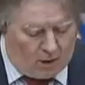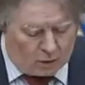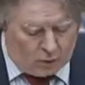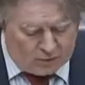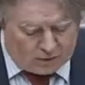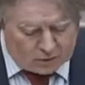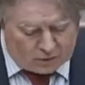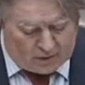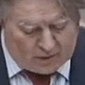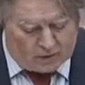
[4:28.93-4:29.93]
unaccompanied
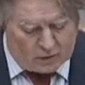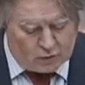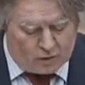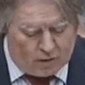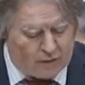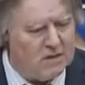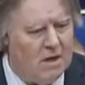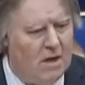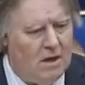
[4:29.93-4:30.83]
learner drivers,